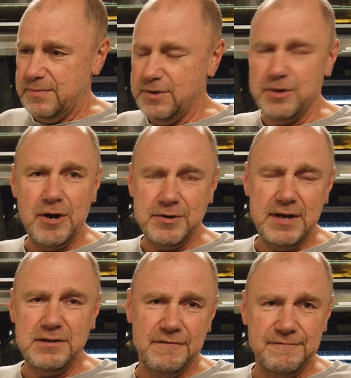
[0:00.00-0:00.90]
You don't
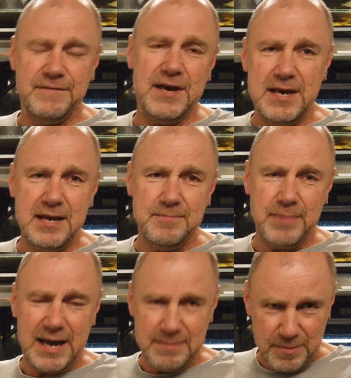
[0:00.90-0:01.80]
need to feed
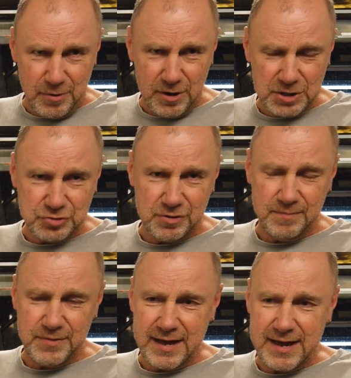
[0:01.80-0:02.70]
baby brine
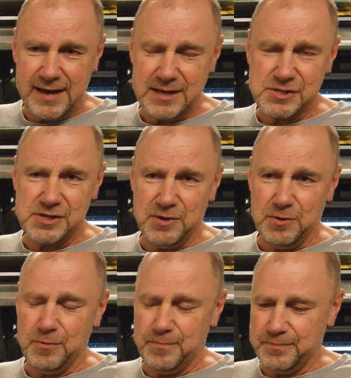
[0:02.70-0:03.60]
shrimp. They are
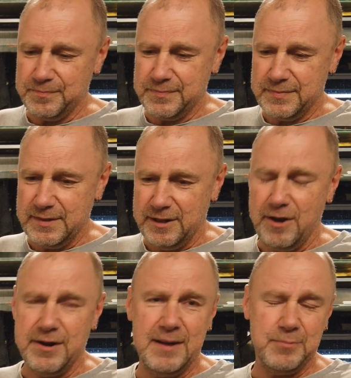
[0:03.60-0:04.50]
still
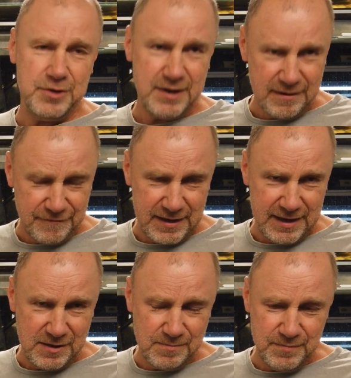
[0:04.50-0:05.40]
loaded up with enough egg